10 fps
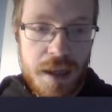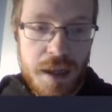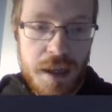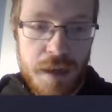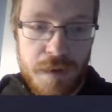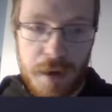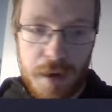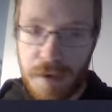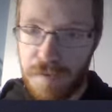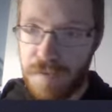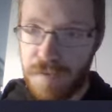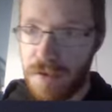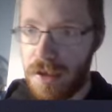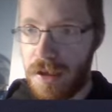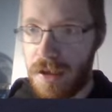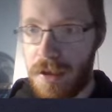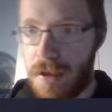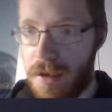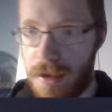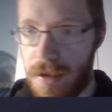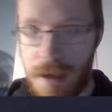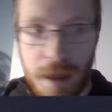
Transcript: Fair enough. Uh, yeah.